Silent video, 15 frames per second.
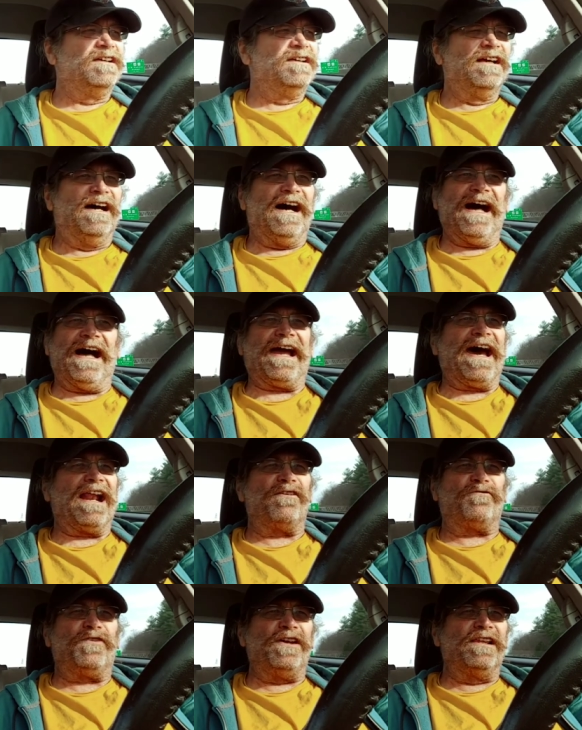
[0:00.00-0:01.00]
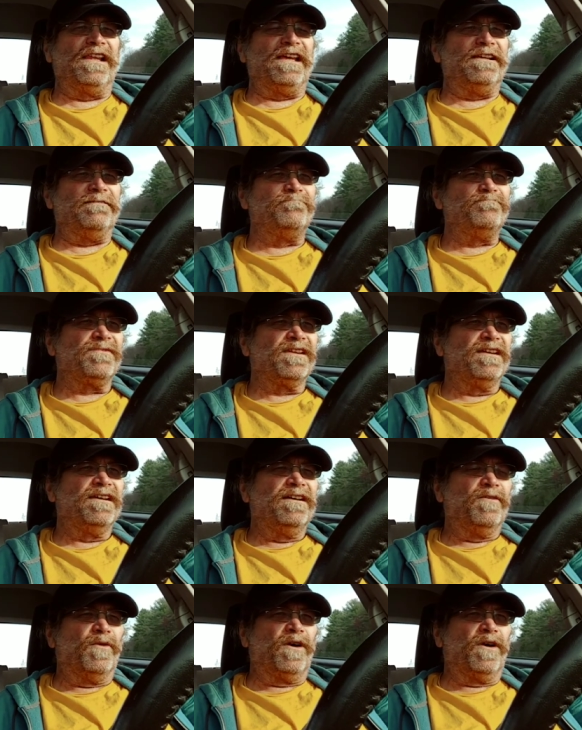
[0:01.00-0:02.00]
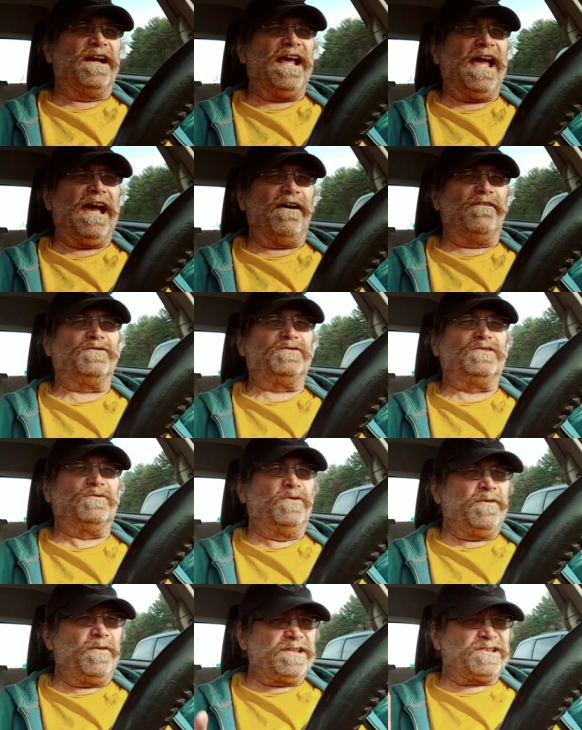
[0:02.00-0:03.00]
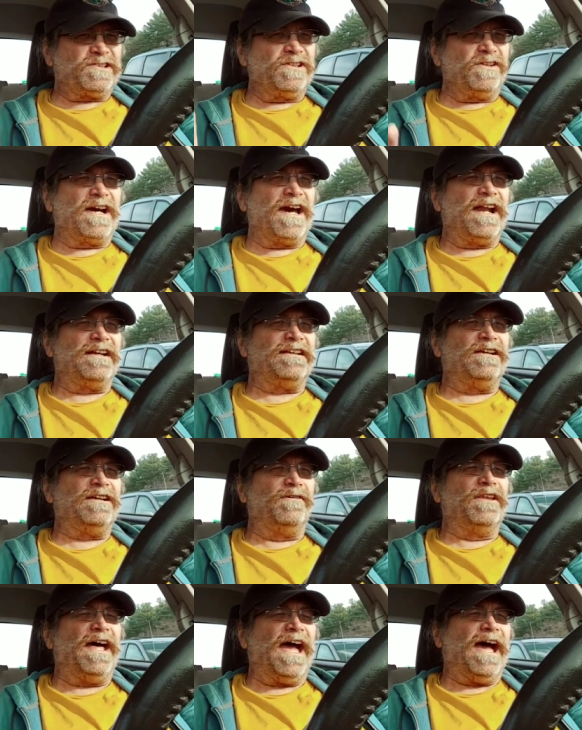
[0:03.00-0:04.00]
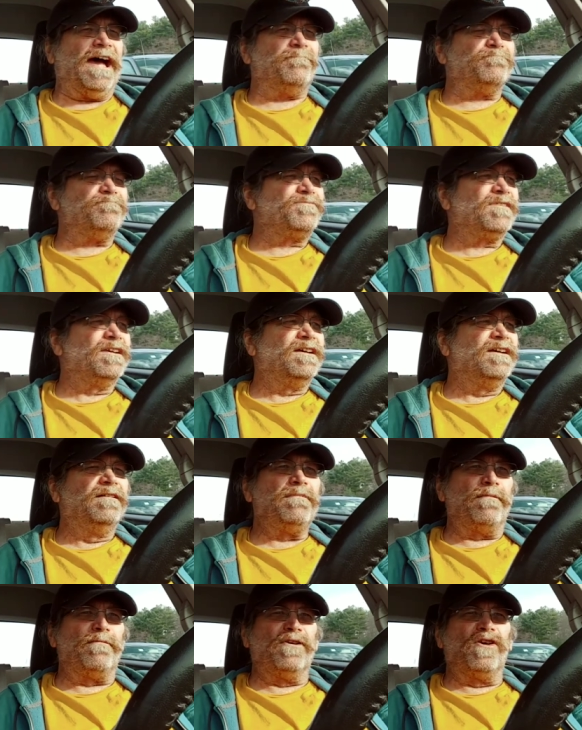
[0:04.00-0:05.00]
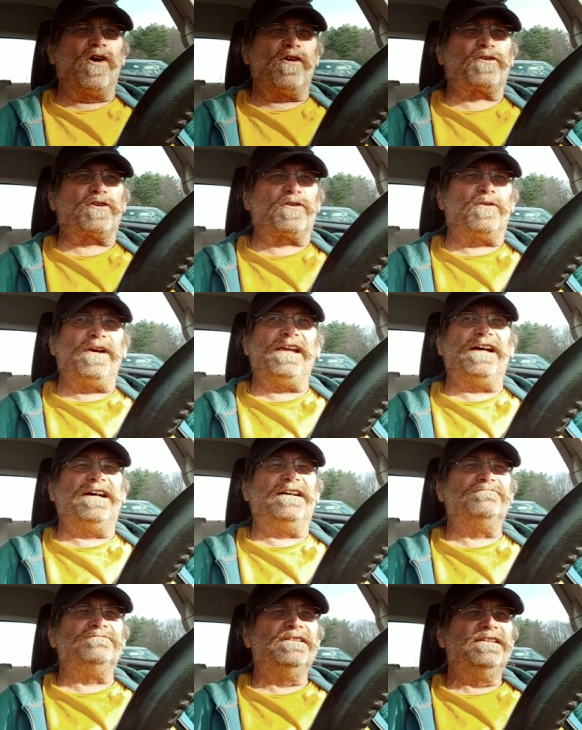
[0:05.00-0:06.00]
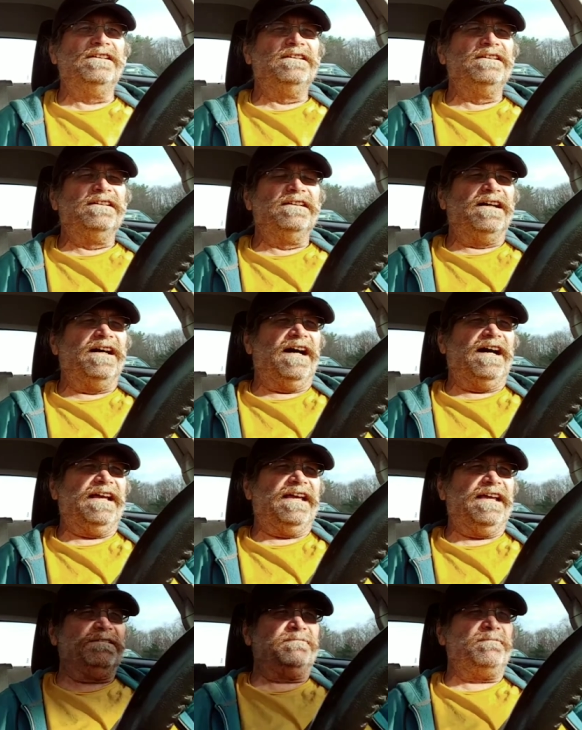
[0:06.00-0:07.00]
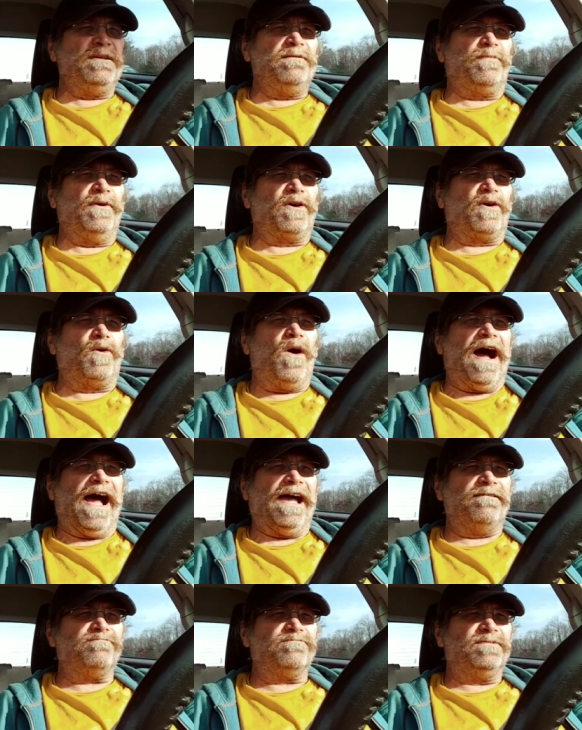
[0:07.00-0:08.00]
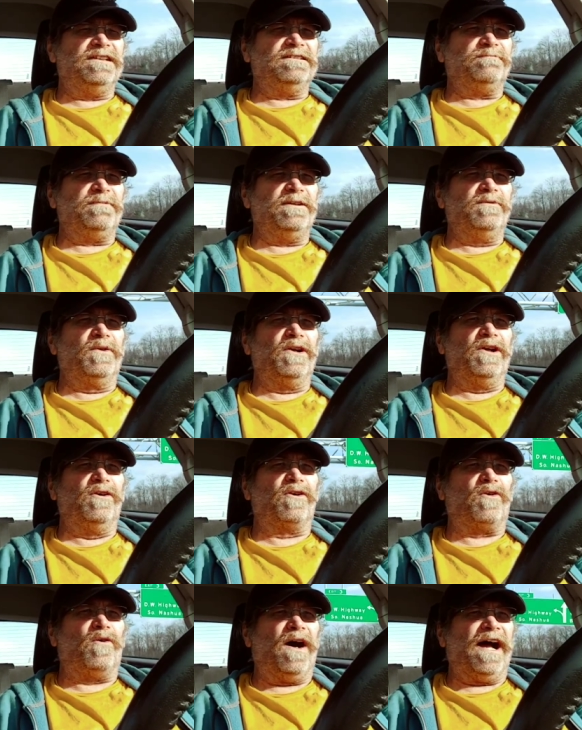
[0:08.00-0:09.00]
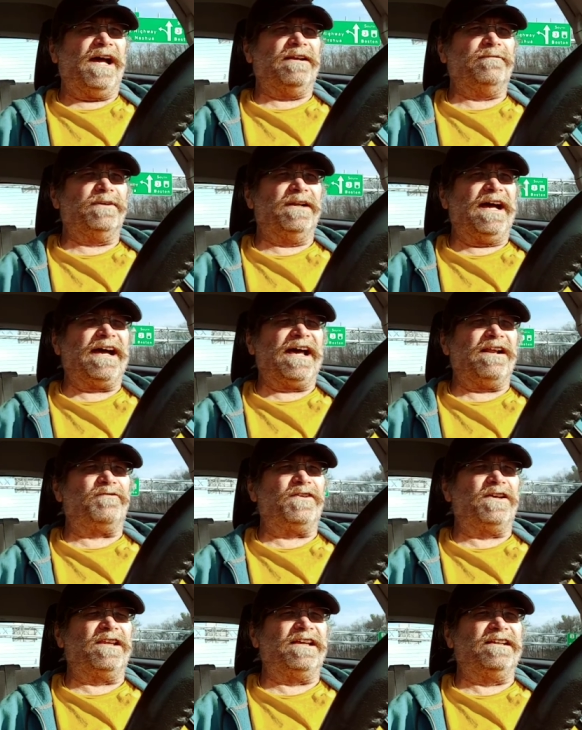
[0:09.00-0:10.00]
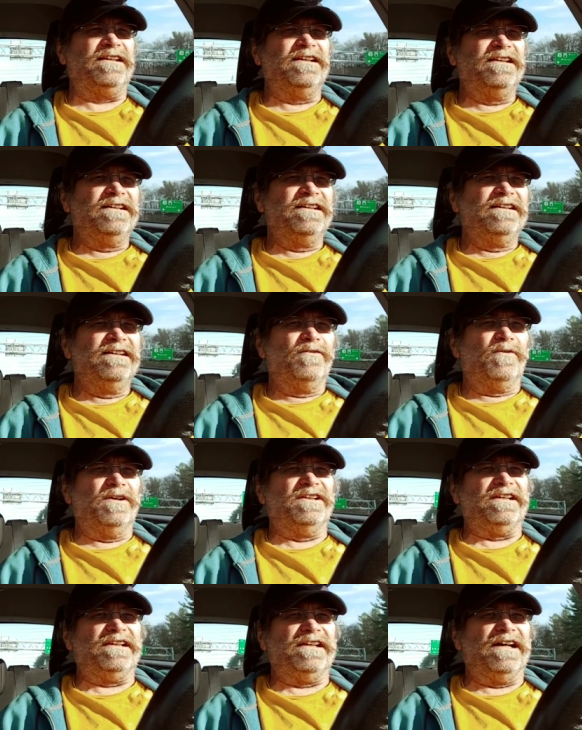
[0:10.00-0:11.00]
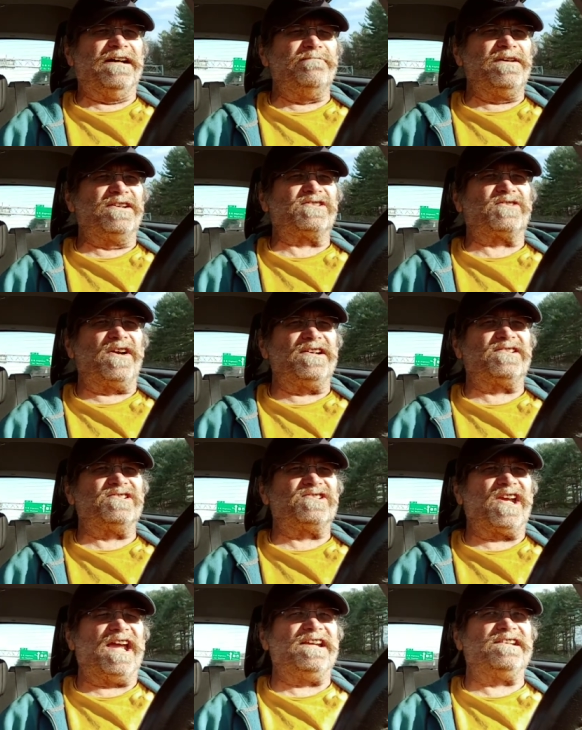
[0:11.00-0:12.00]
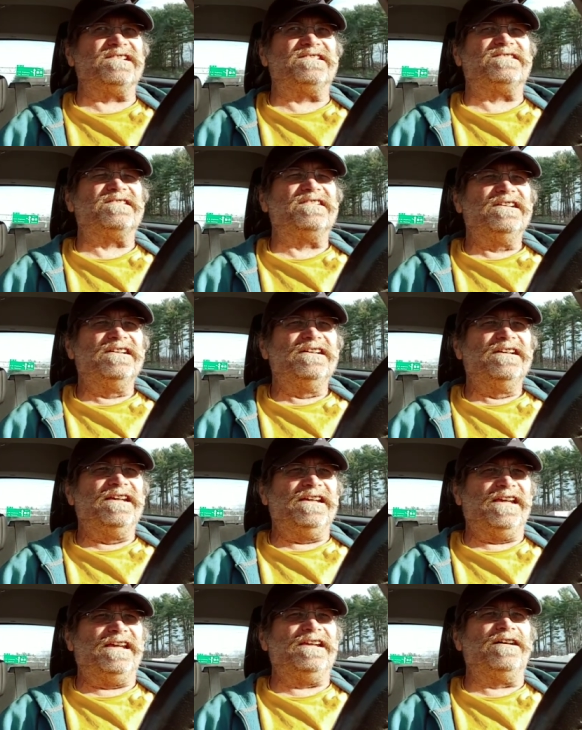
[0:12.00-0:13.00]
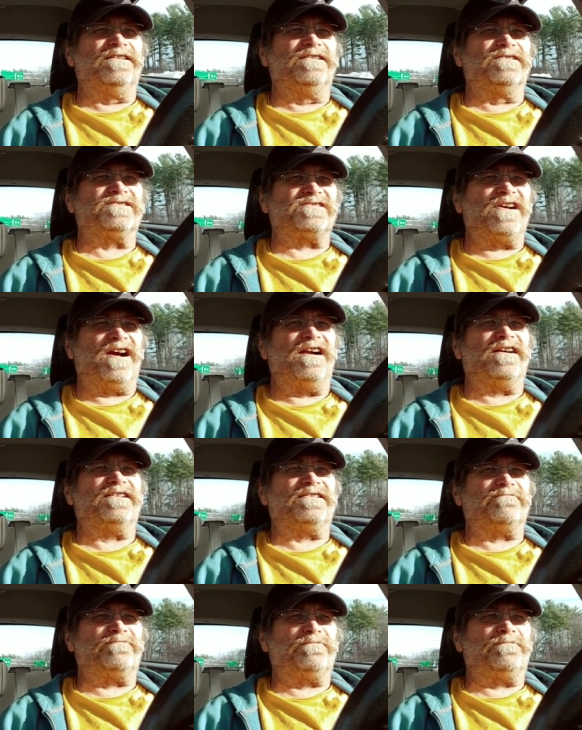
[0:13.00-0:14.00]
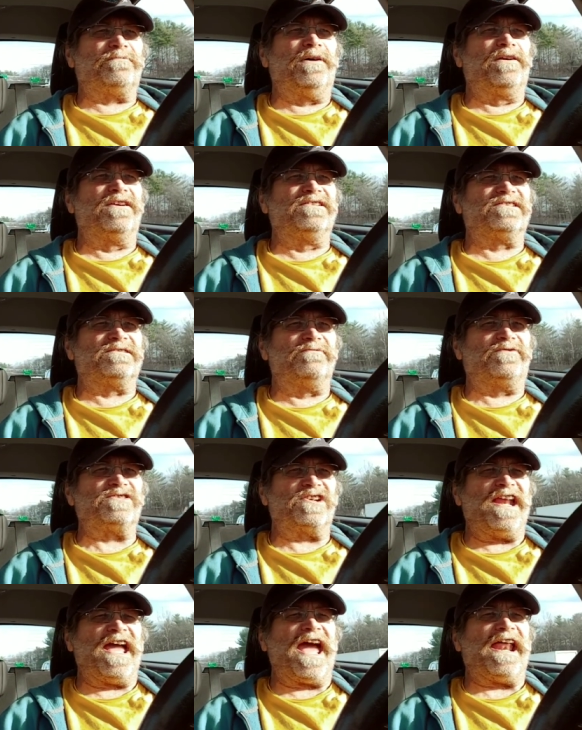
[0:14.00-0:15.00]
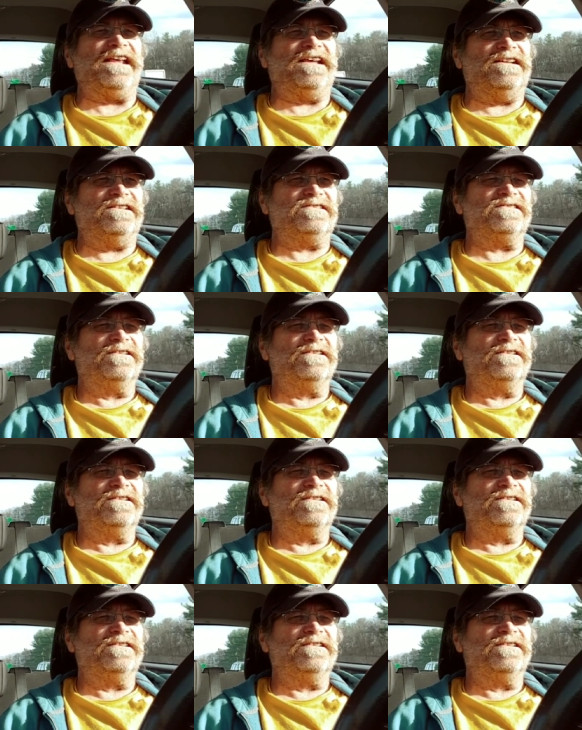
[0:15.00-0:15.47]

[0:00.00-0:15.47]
I got a feeling we're going to have, we, we still got to deal with that. Remember, North Korea, uh, he's being pretty quiet. He's being real quiet. But I got a feeling when the uh, administration changes, he'll start pulling some shenanigans.